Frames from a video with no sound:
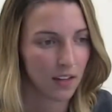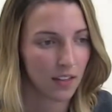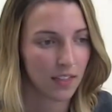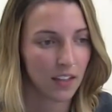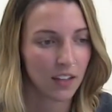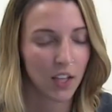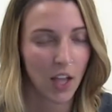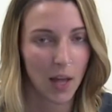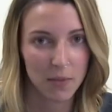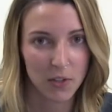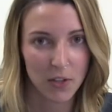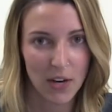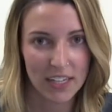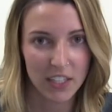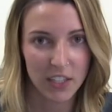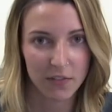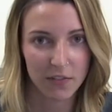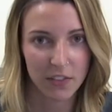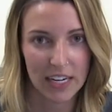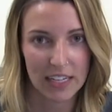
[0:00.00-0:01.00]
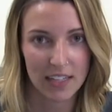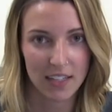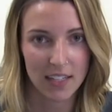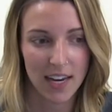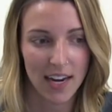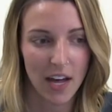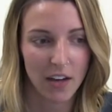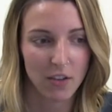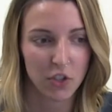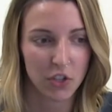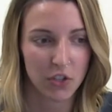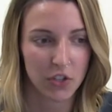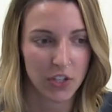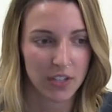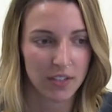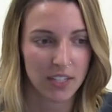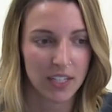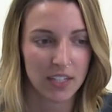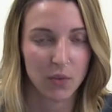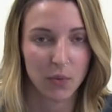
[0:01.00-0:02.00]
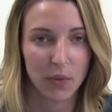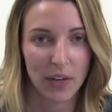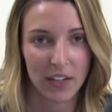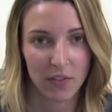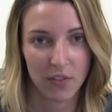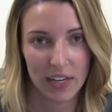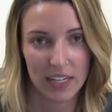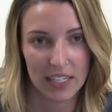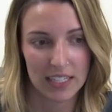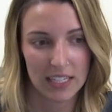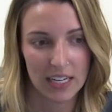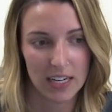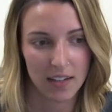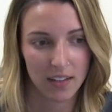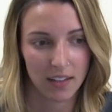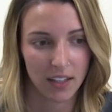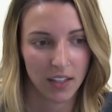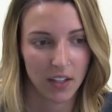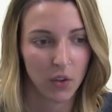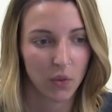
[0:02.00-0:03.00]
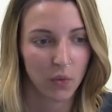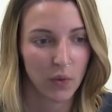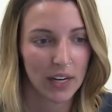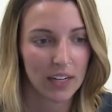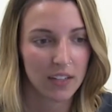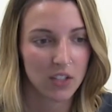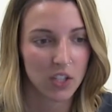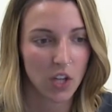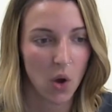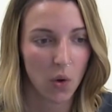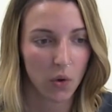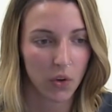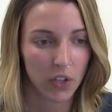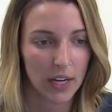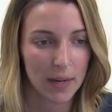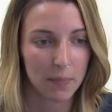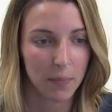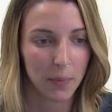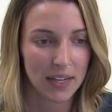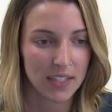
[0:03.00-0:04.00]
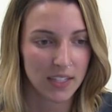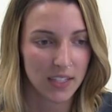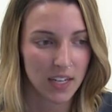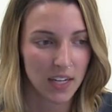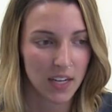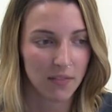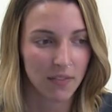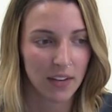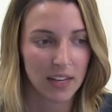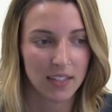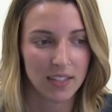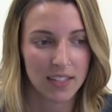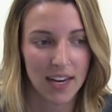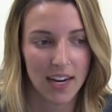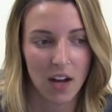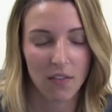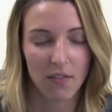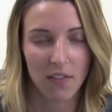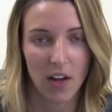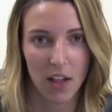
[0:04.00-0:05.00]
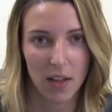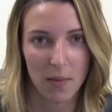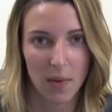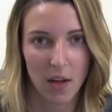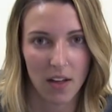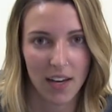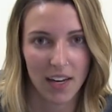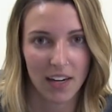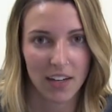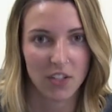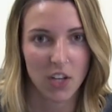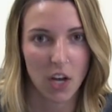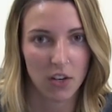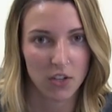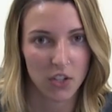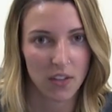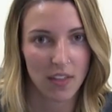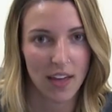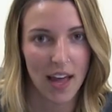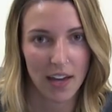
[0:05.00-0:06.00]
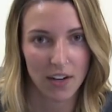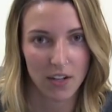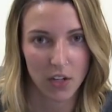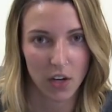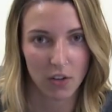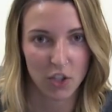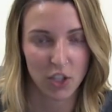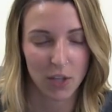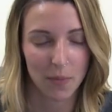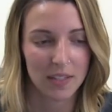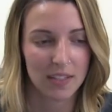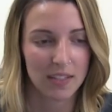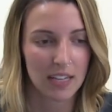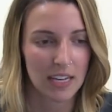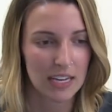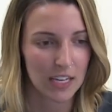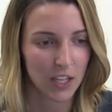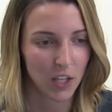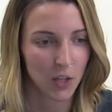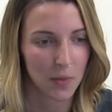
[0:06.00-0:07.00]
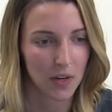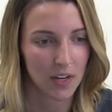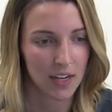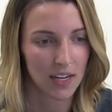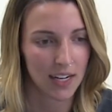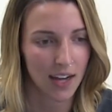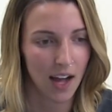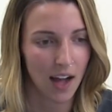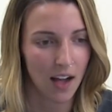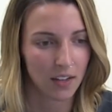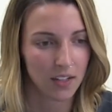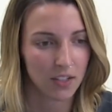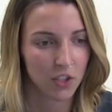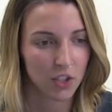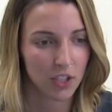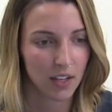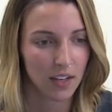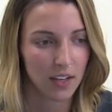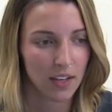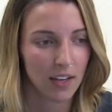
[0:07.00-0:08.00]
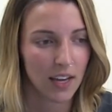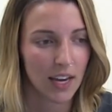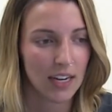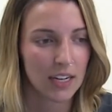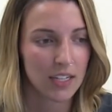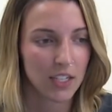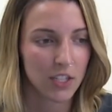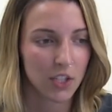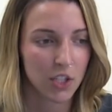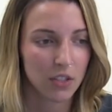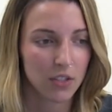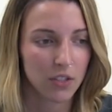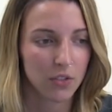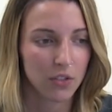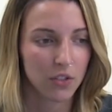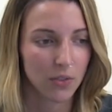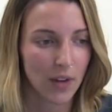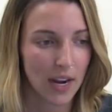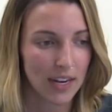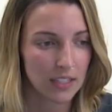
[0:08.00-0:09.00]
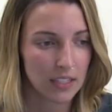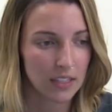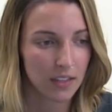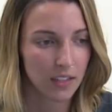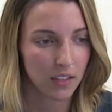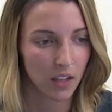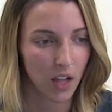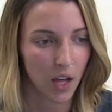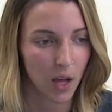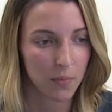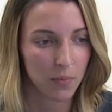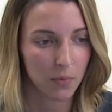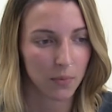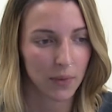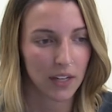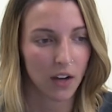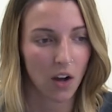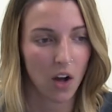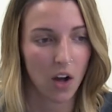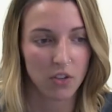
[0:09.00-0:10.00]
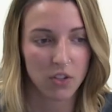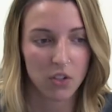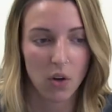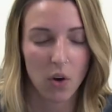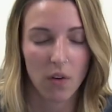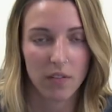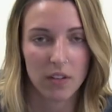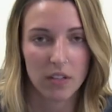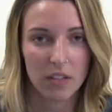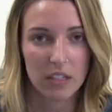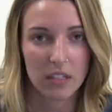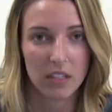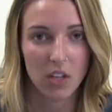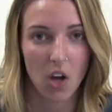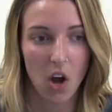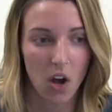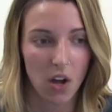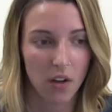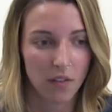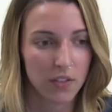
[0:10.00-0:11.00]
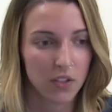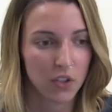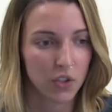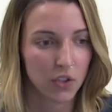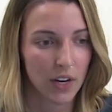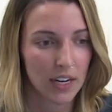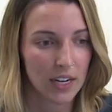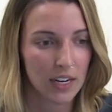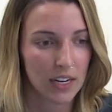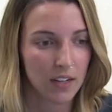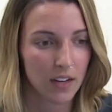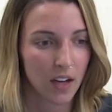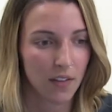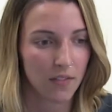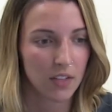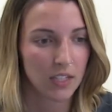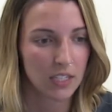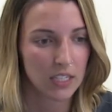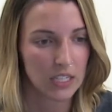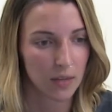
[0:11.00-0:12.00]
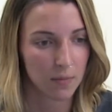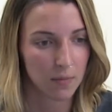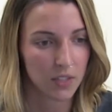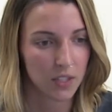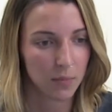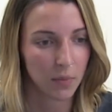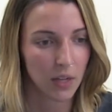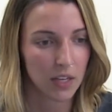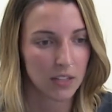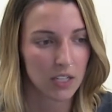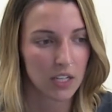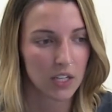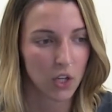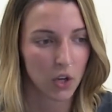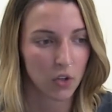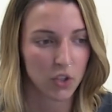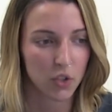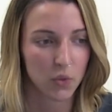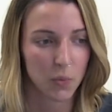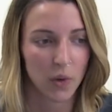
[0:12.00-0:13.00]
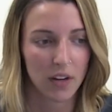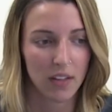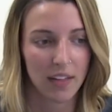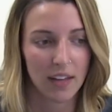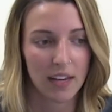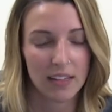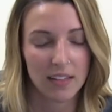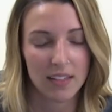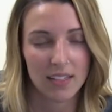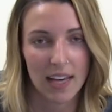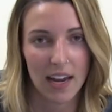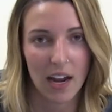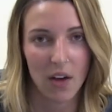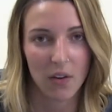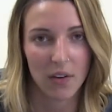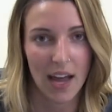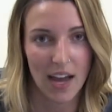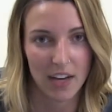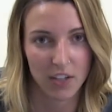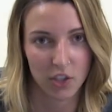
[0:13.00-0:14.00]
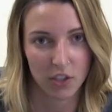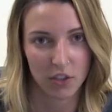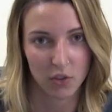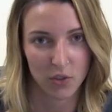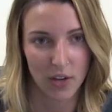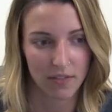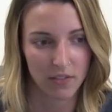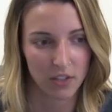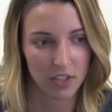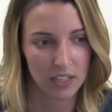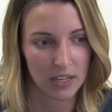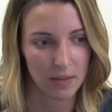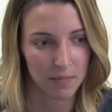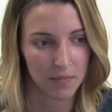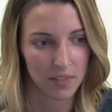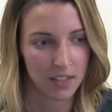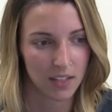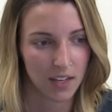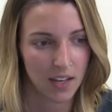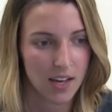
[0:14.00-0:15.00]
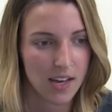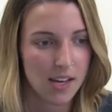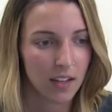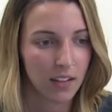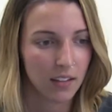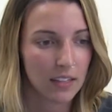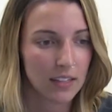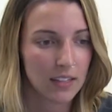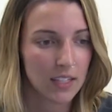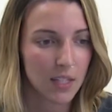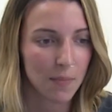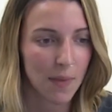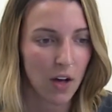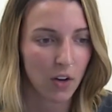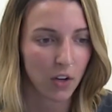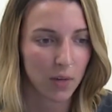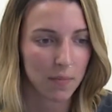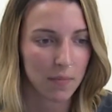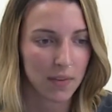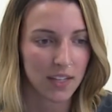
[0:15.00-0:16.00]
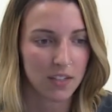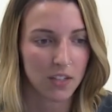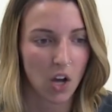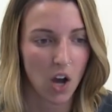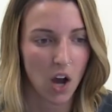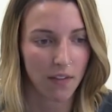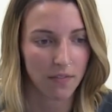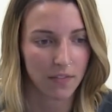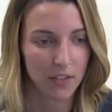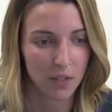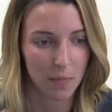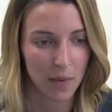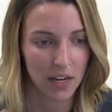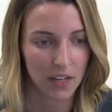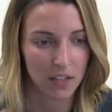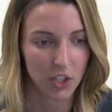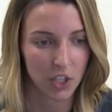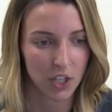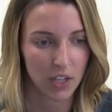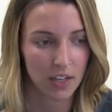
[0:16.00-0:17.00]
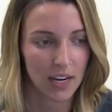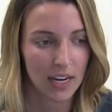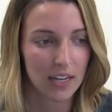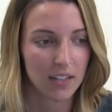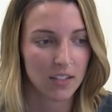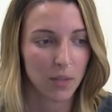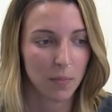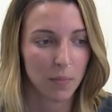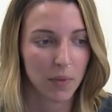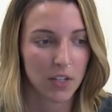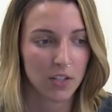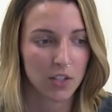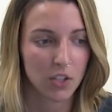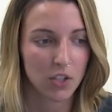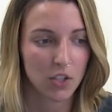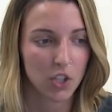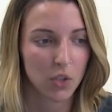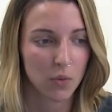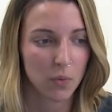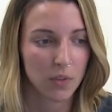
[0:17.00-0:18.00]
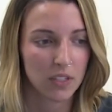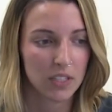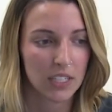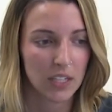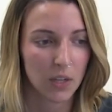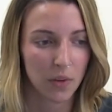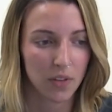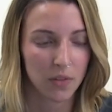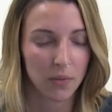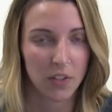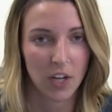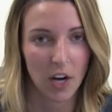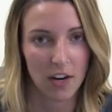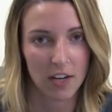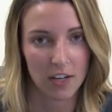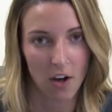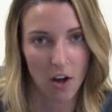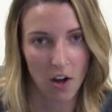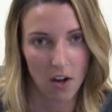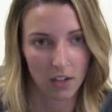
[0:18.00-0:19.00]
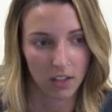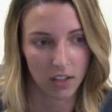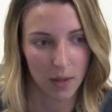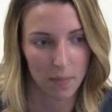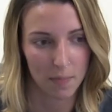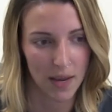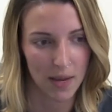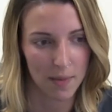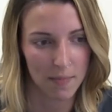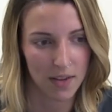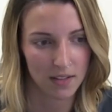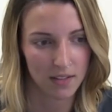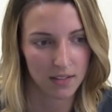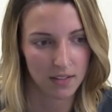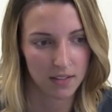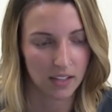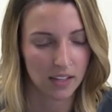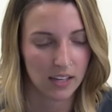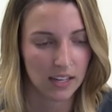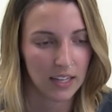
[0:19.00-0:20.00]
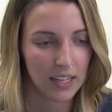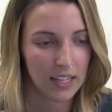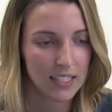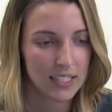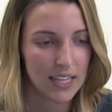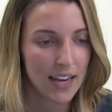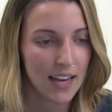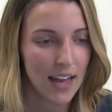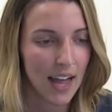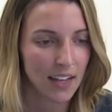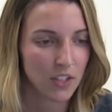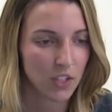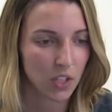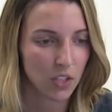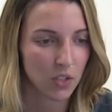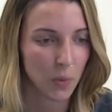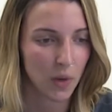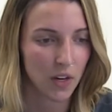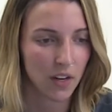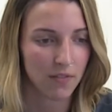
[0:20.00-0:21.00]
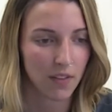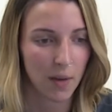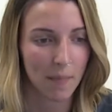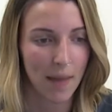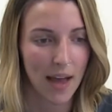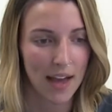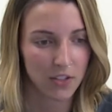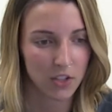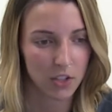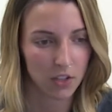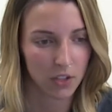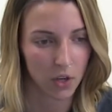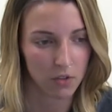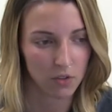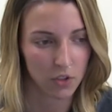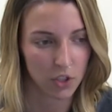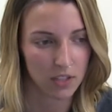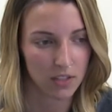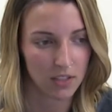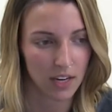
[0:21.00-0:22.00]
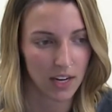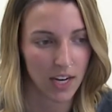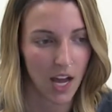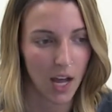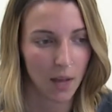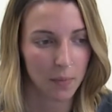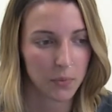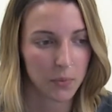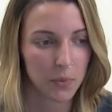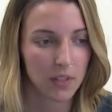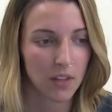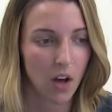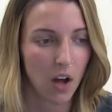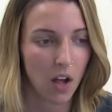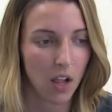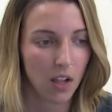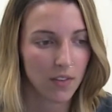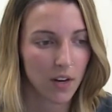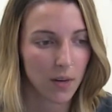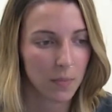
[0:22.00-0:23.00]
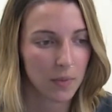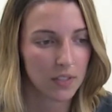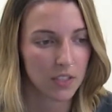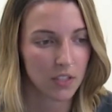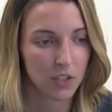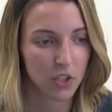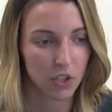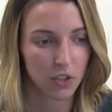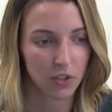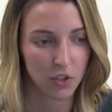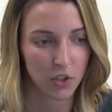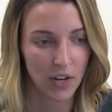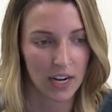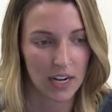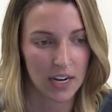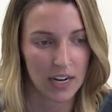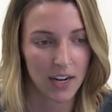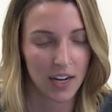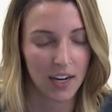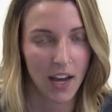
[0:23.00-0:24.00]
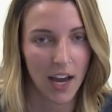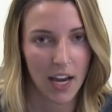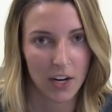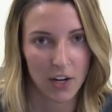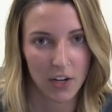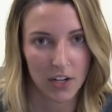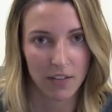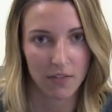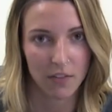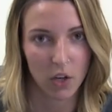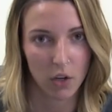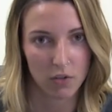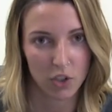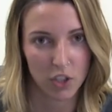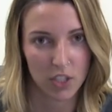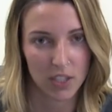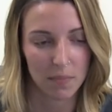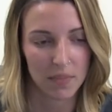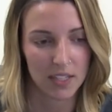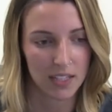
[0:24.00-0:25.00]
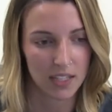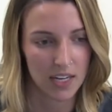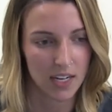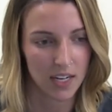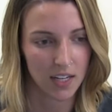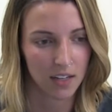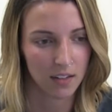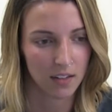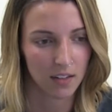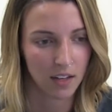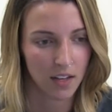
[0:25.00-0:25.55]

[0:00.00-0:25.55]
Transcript: The club director for Inside Out Juniors is Rick Rixey. Rick is the owner and president of Inside Out Volleyball and is also the head coach at Muskegon Community College. In addition to directing the club, Rick also oversees all the training of the teams, plus he coaches one of the Inside Out national travel teams. Lindsay Balcom is the office manager and is the person you would deal with regarding all club payments. Ted Etzel is one of our master coaches and helps with all of our positional training and hiring of coaches in Muskegon.